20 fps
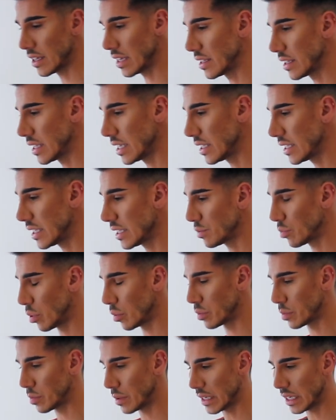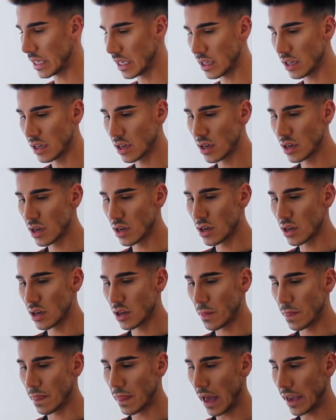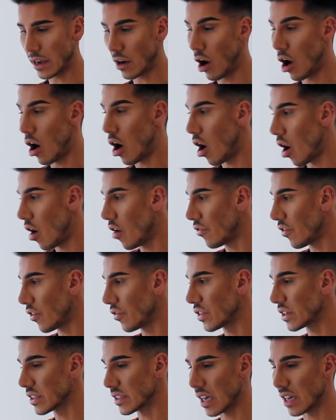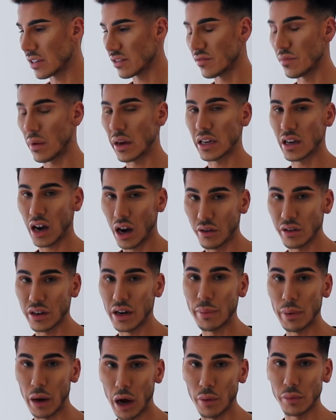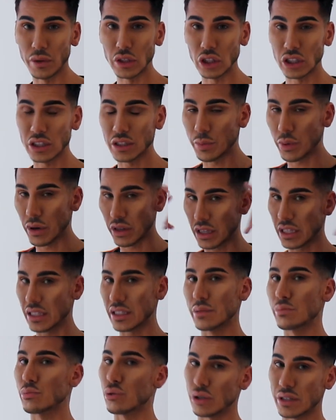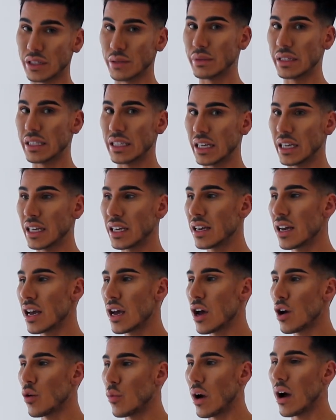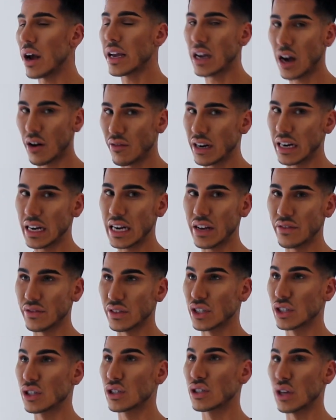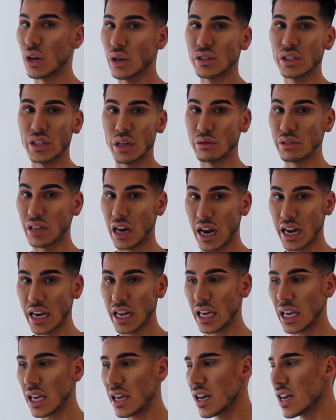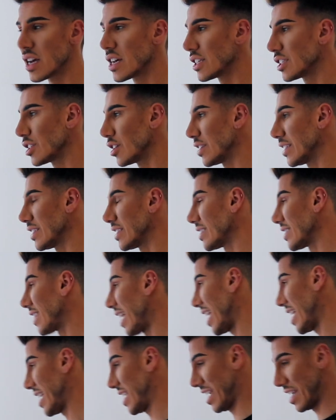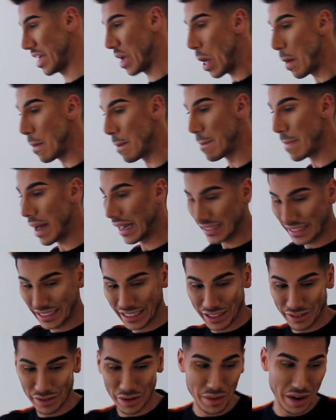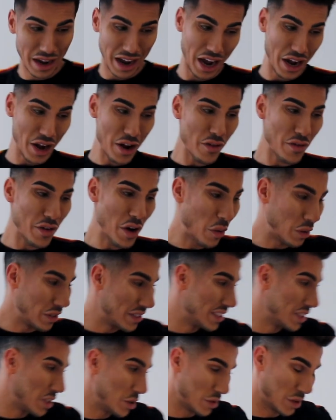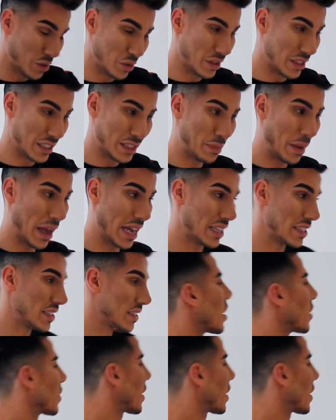Like this is probably like half of the size of my current apartment, just to put things in proximity. Where I currently live is so tiny, so this is like massive. I'm like, I don't even know what to do with all this space.